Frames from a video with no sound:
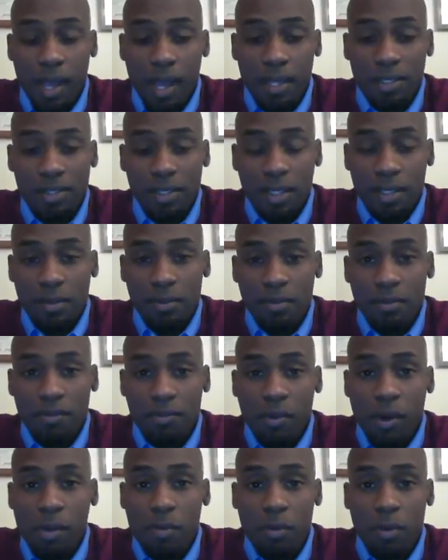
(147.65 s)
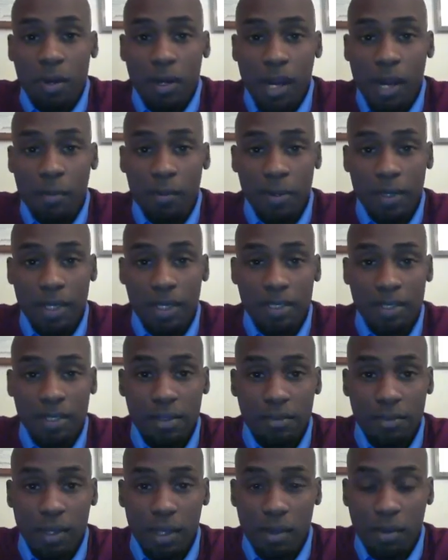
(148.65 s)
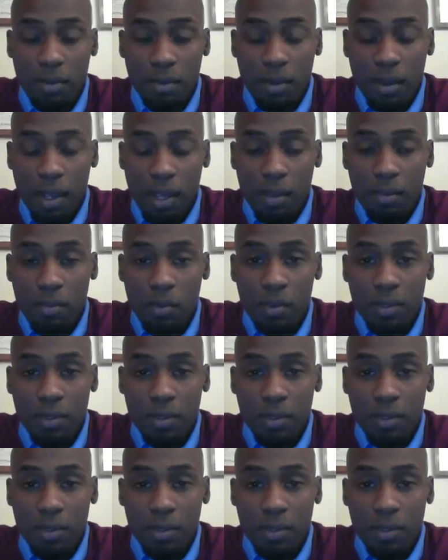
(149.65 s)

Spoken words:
actually far more comprehensive and